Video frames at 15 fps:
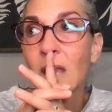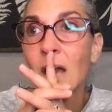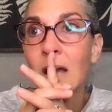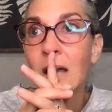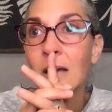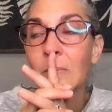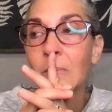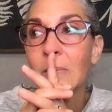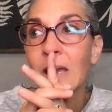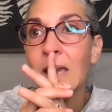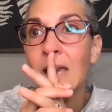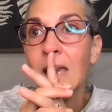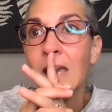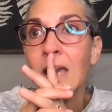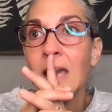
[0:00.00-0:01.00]
And
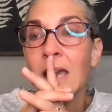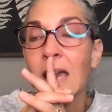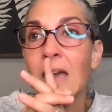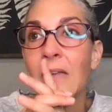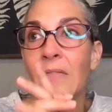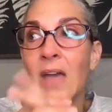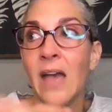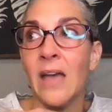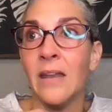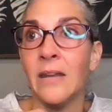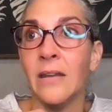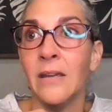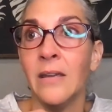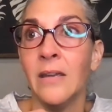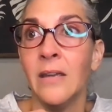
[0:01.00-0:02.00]

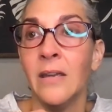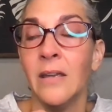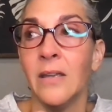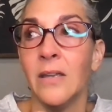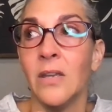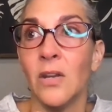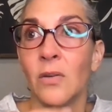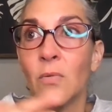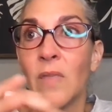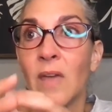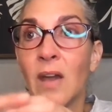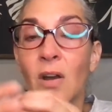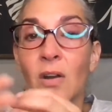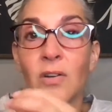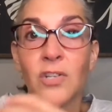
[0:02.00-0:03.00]
then,
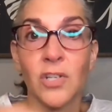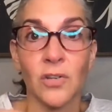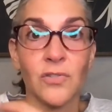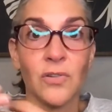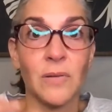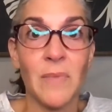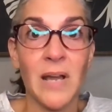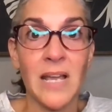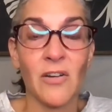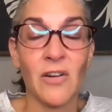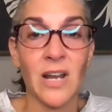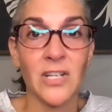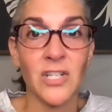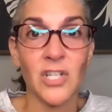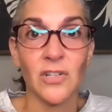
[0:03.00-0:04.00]
their children, my
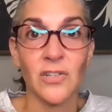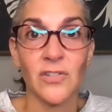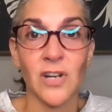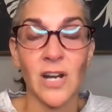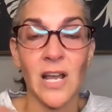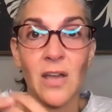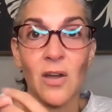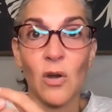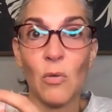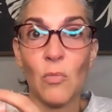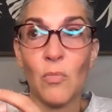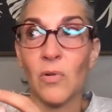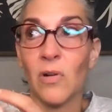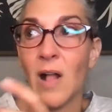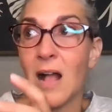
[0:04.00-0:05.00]
grandchildren, I
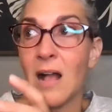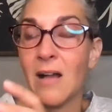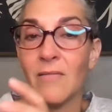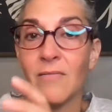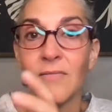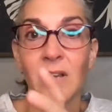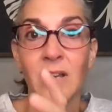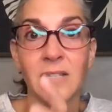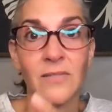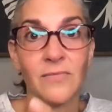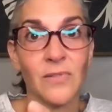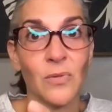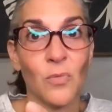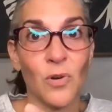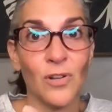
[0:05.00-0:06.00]
hope will have a
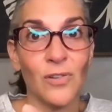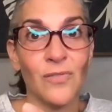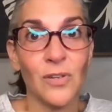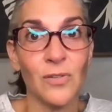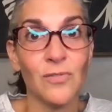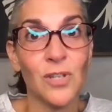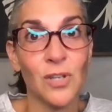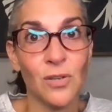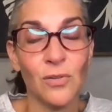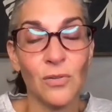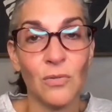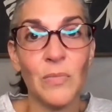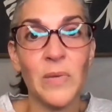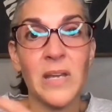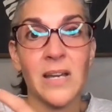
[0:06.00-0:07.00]
different worldview
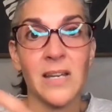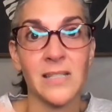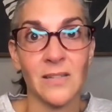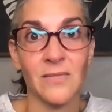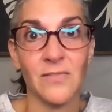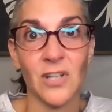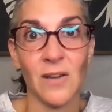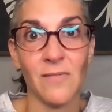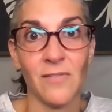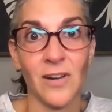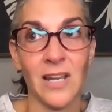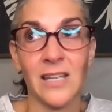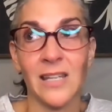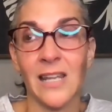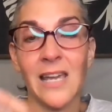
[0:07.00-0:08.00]
too, because of
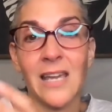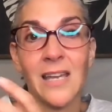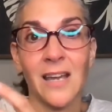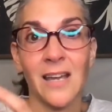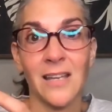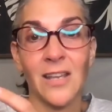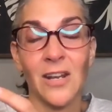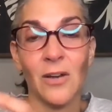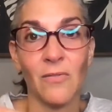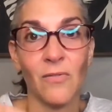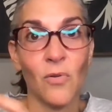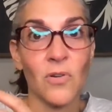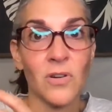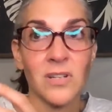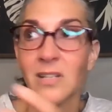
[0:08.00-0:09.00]
Jeffrey. And like, of
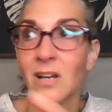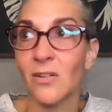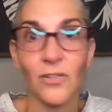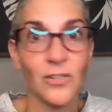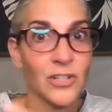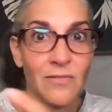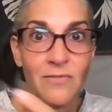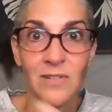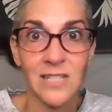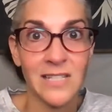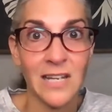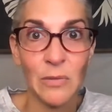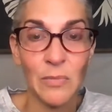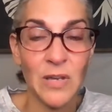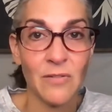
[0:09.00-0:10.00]
course, Uncle Jeffrey is
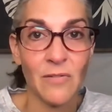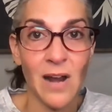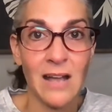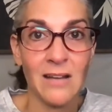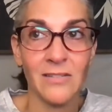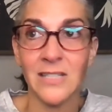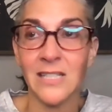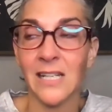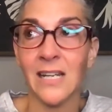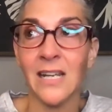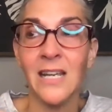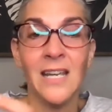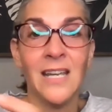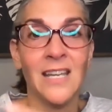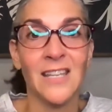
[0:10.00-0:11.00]
going to be around and,
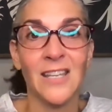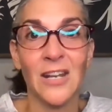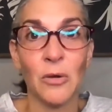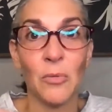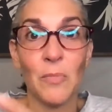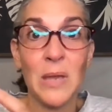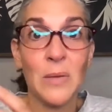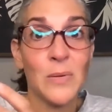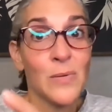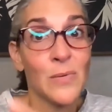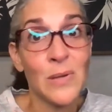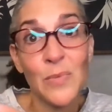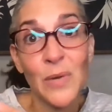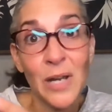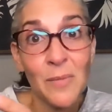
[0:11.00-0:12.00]
maybe
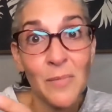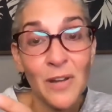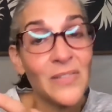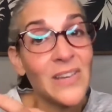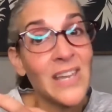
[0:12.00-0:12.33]
we bring him on